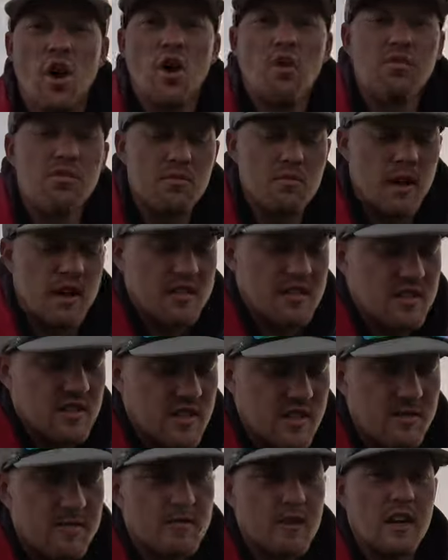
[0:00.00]
over muscle
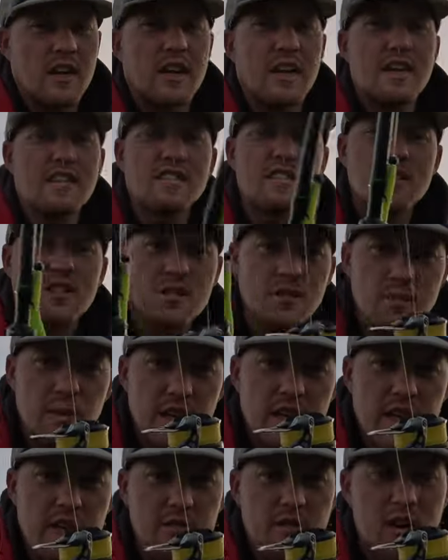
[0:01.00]
it, right? It's a
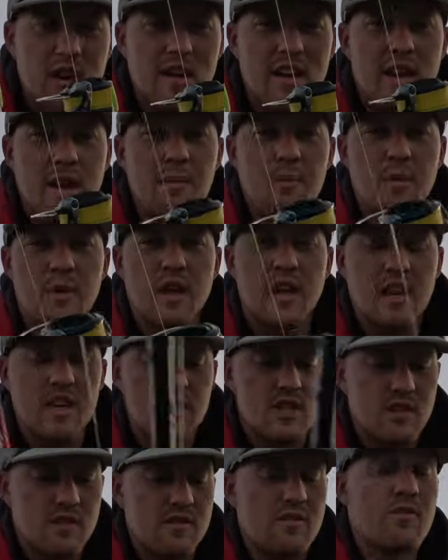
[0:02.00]
spinning rod
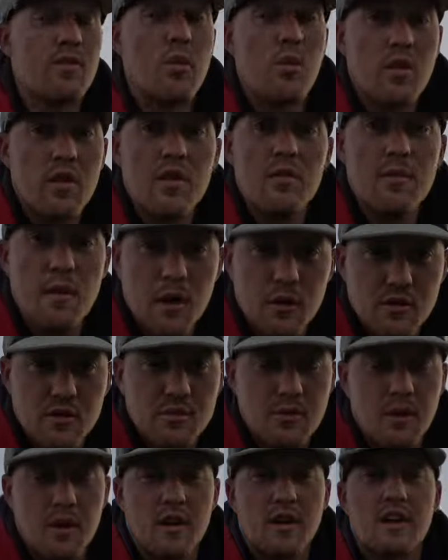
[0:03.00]
application for the most
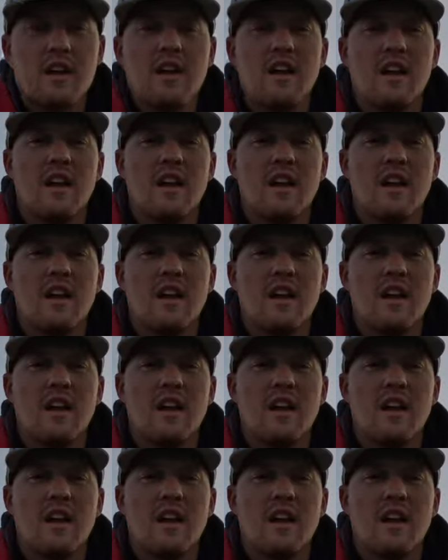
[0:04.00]
part.